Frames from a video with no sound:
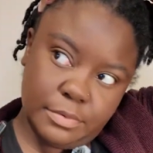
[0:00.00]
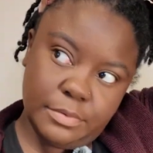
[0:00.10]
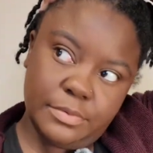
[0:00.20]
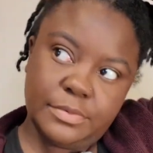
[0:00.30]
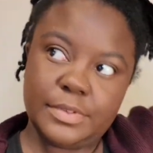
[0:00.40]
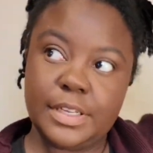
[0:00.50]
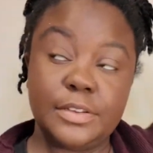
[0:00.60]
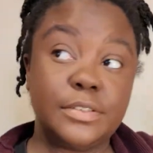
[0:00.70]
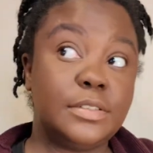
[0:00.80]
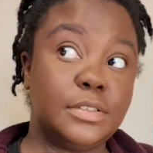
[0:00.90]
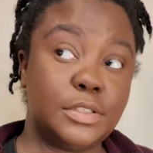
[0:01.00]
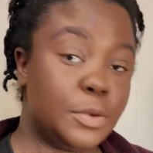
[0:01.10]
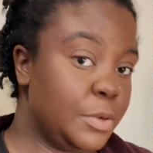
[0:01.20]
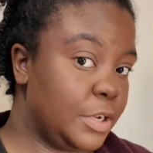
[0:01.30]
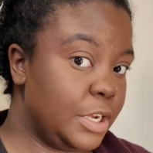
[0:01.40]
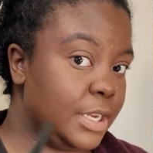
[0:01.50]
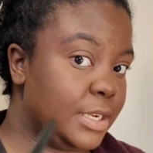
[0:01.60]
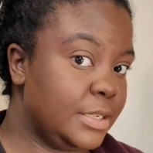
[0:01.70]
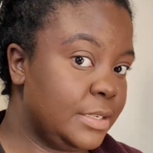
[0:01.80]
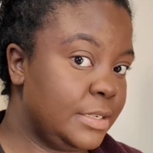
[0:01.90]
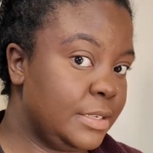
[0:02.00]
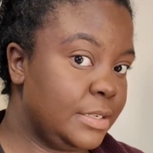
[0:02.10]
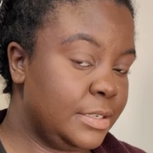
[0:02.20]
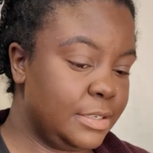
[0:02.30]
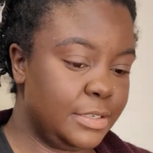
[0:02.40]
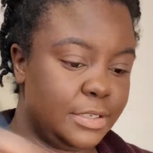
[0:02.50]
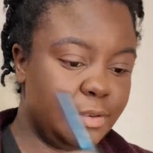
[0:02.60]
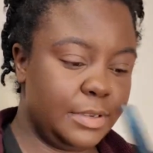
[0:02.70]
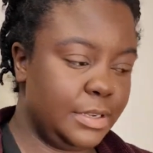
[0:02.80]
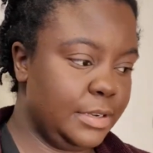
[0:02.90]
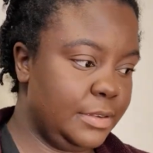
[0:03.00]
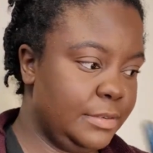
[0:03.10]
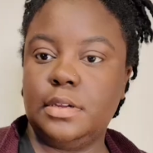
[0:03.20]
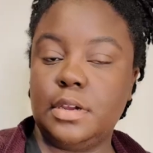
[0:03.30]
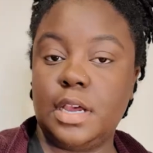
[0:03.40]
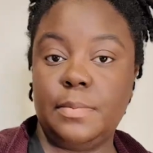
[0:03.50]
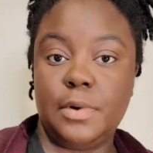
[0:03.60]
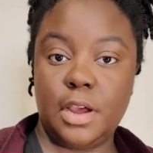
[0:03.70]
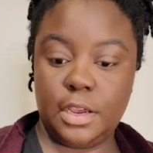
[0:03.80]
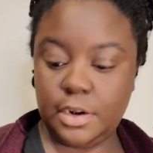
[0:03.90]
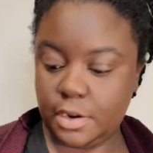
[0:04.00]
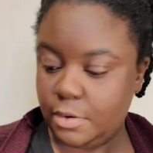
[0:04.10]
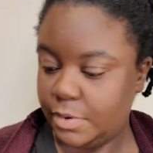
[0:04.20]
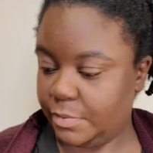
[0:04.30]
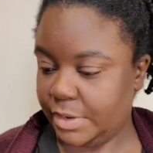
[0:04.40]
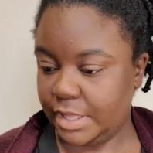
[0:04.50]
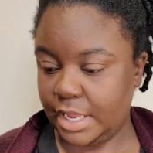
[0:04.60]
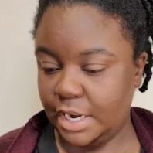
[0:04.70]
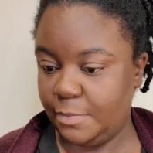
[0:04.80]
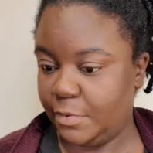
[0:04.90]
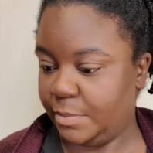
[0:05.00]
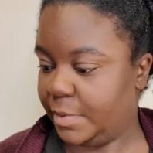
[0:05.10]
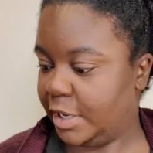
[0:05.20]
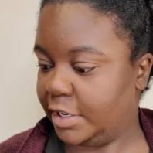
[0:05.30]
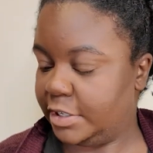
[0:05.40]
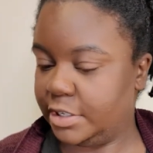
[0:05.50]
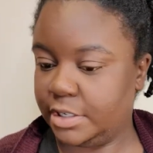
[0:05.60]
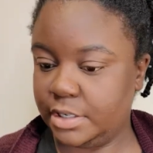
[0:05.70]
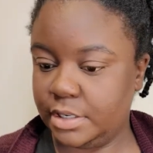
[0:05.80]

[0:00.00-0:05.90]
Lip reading: Oof, that looks so good. So, I'm not going to go in with any more blush,